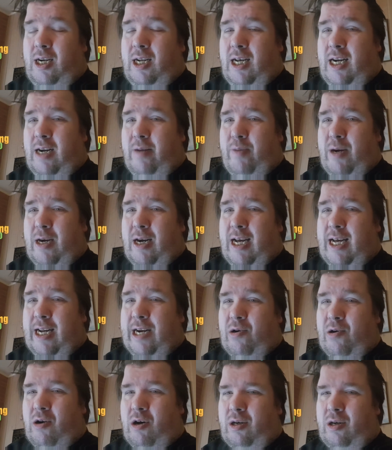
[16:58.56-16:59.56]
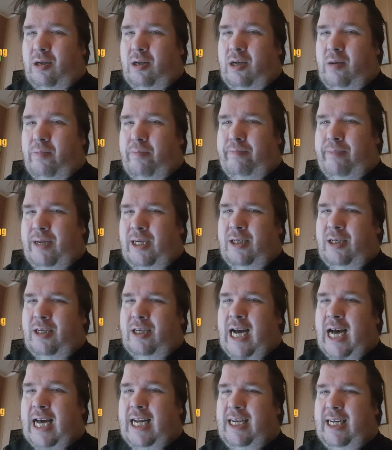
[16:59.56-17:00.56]
a little bit later on,
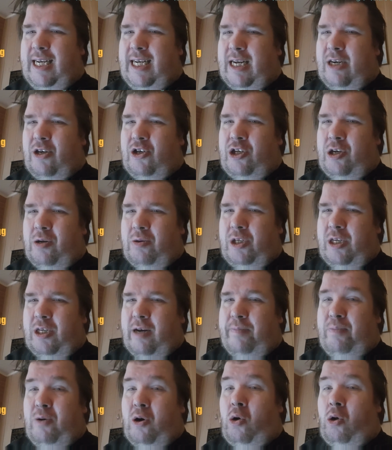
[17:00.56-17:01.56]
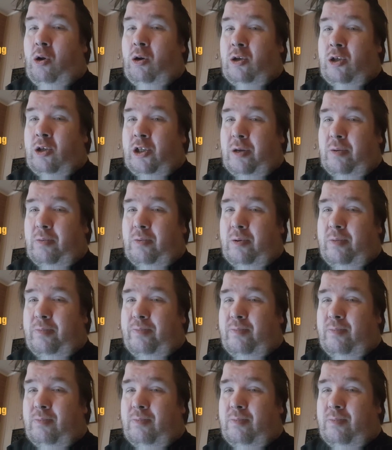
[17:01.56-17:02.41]
Miss Hannigan shows up also.